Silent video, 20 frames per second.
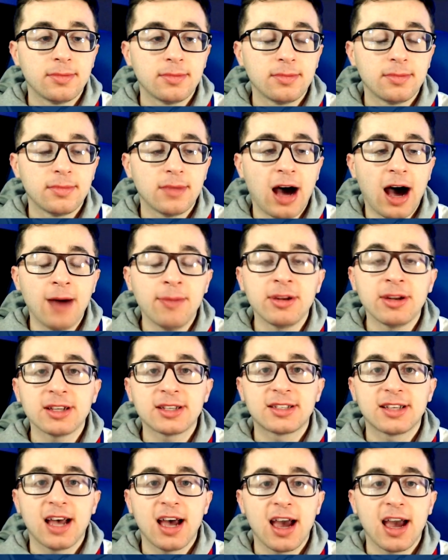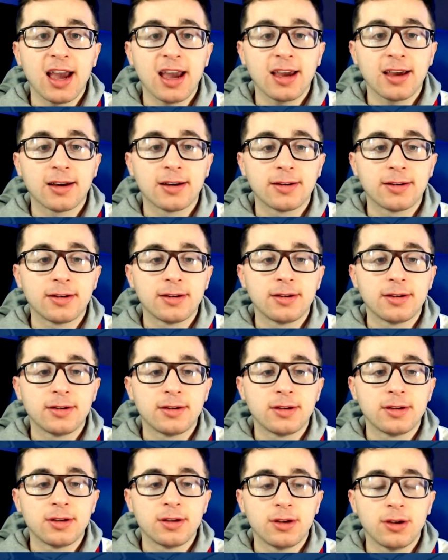I'm going to say
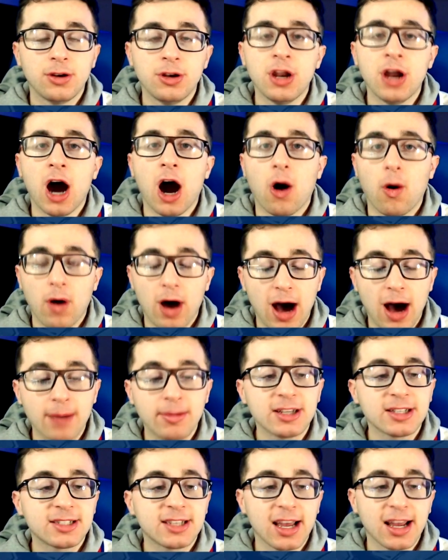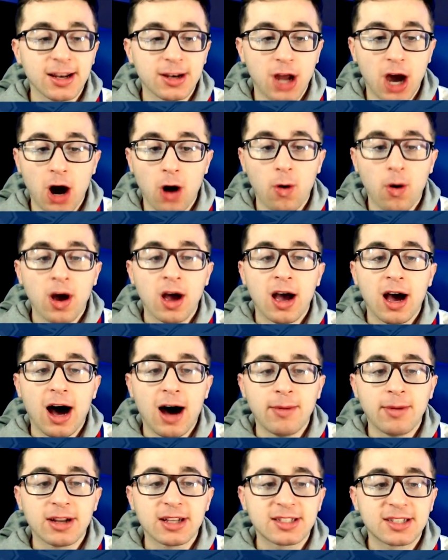no. I'm going
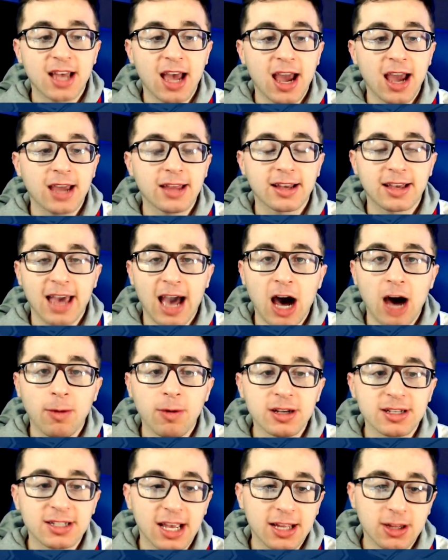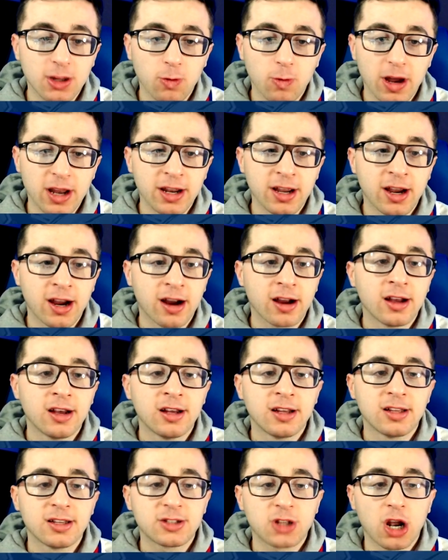to say the Cowboys get the win here,
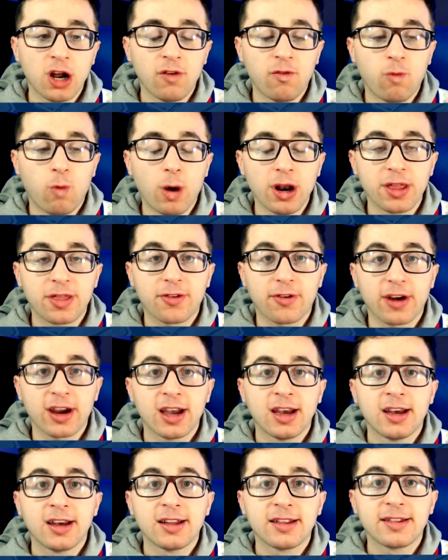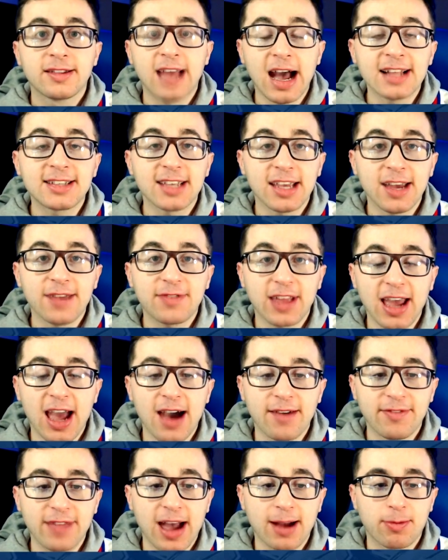start off 1-3. That's if they
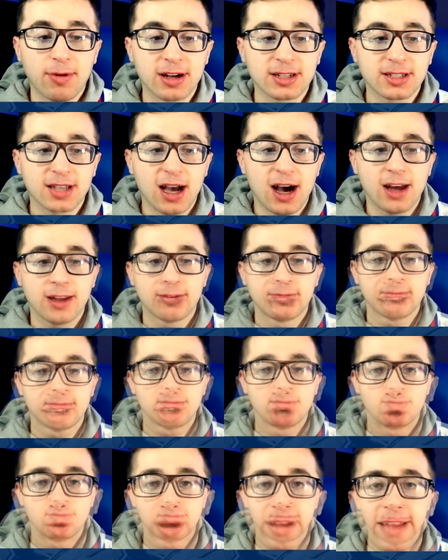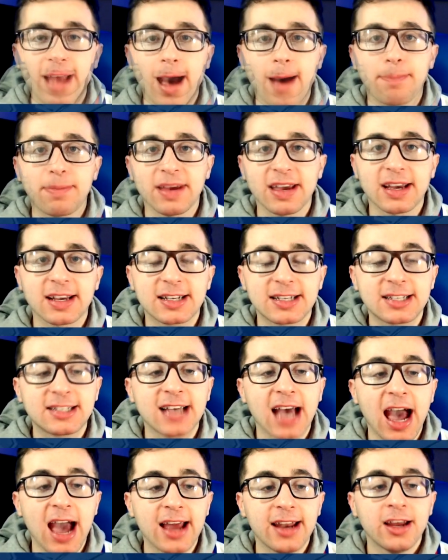have Dak Prescott. Okay, so with that being
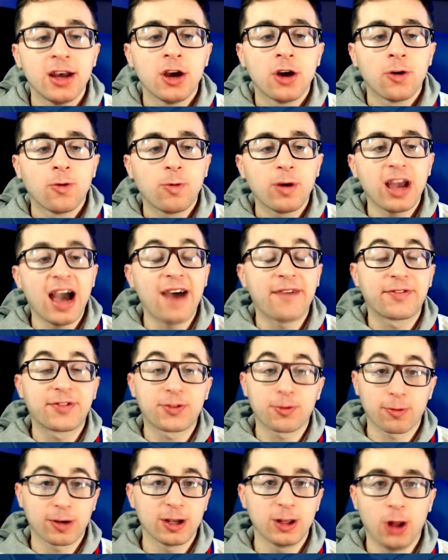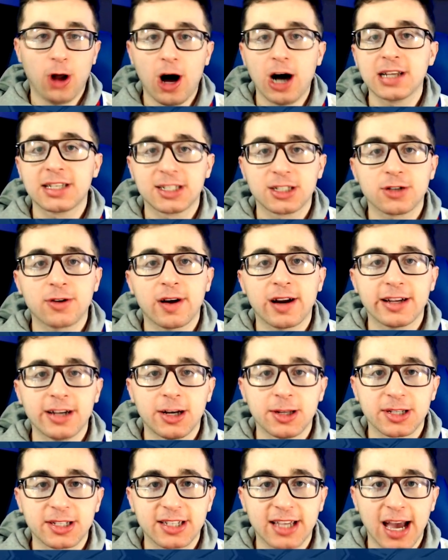said, we have 3 losses already
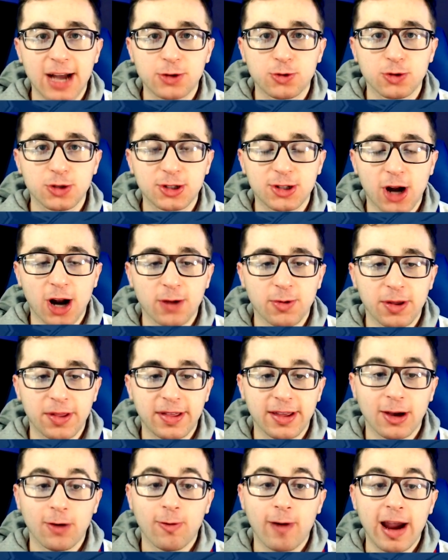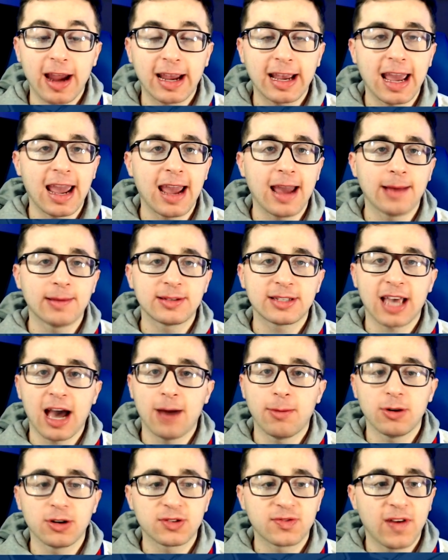on the schedule, starting with the away games.
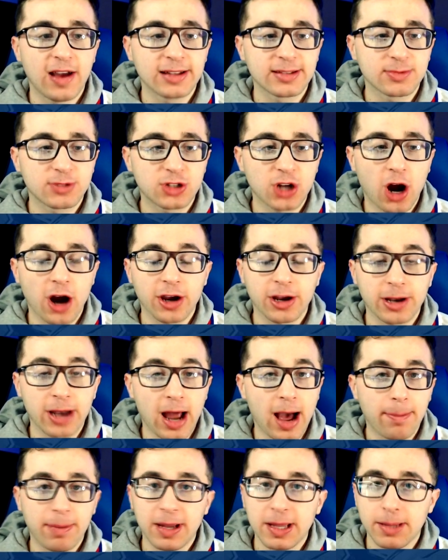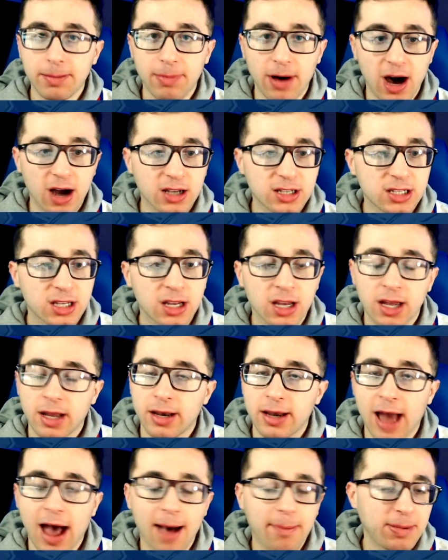Cowboys fans, I'm sorry, you're not beating the Bucks,
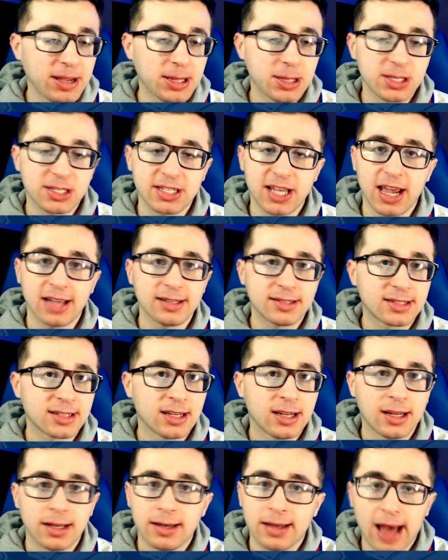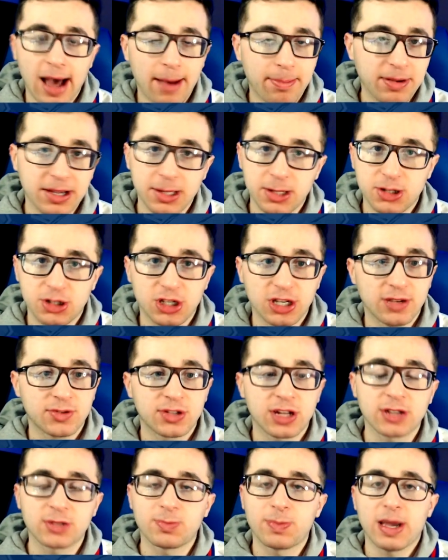not beating the Saints, not beating the Chiefs.
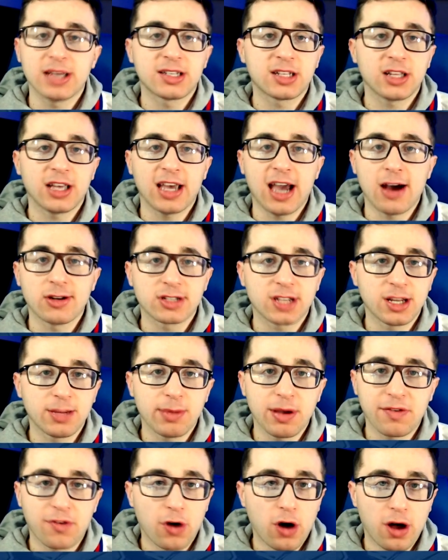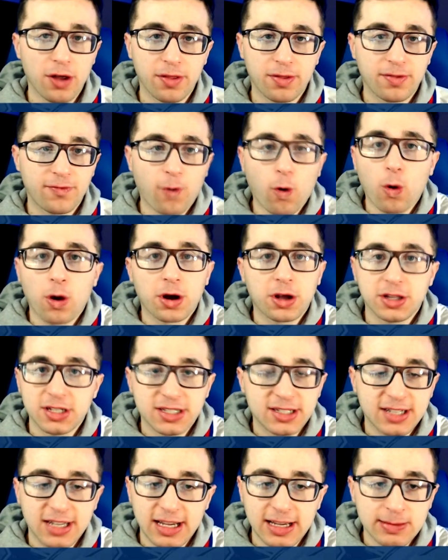That's basically how it's going to be for all 4 of
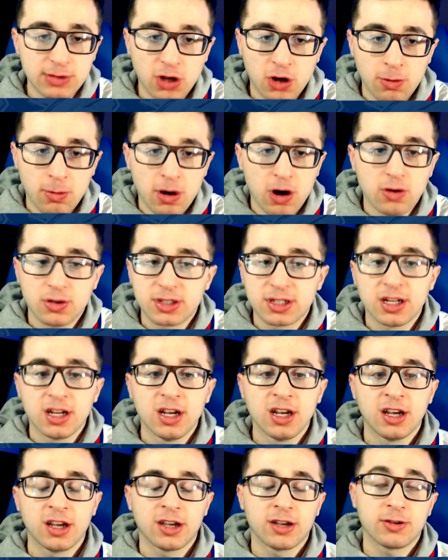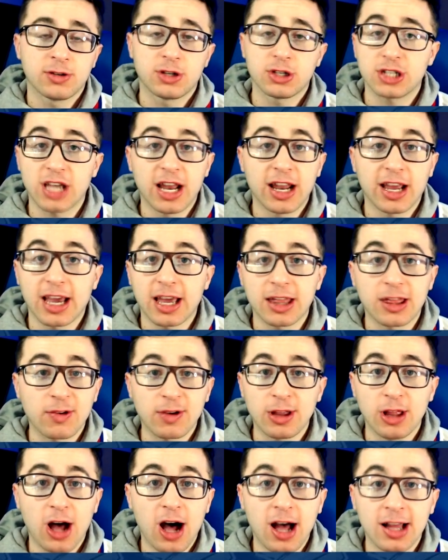these teams almost. You're just going to get
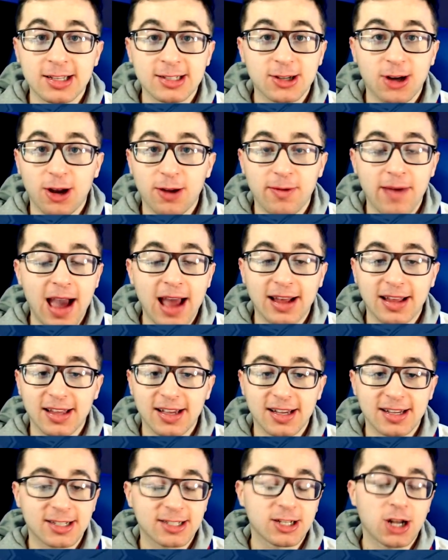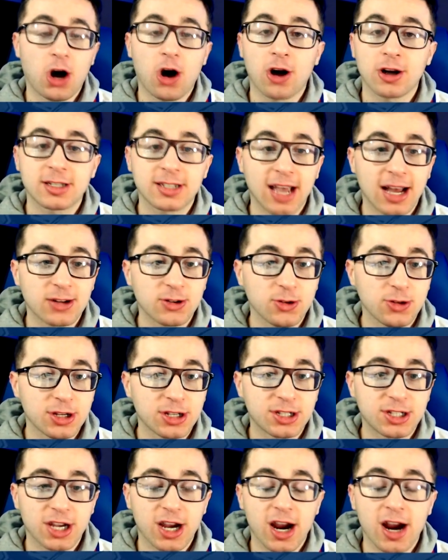3 losses automatically. It's just a hard schedule
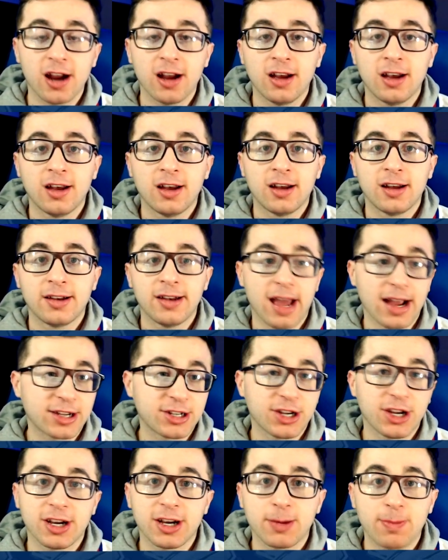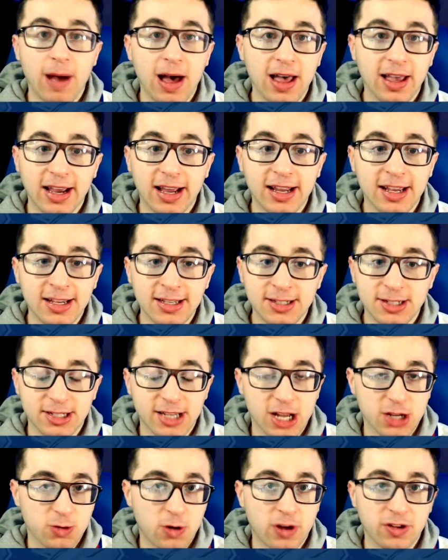this year. Next year, you can probably get an easier
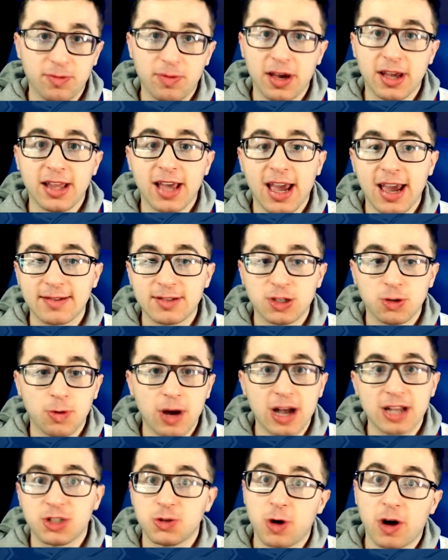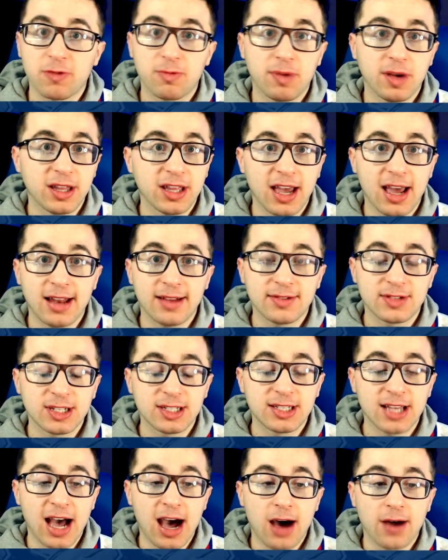schedule. You want to play the AFC West, you want to play the NFC
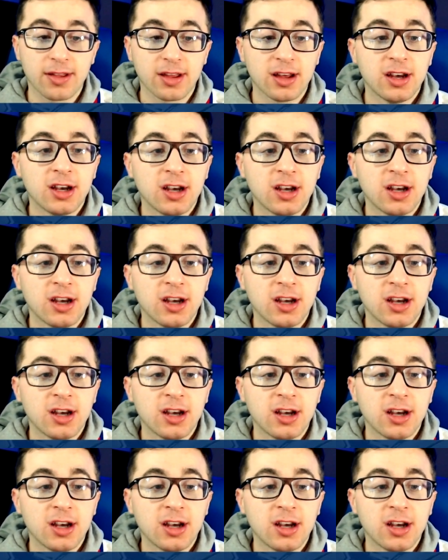South.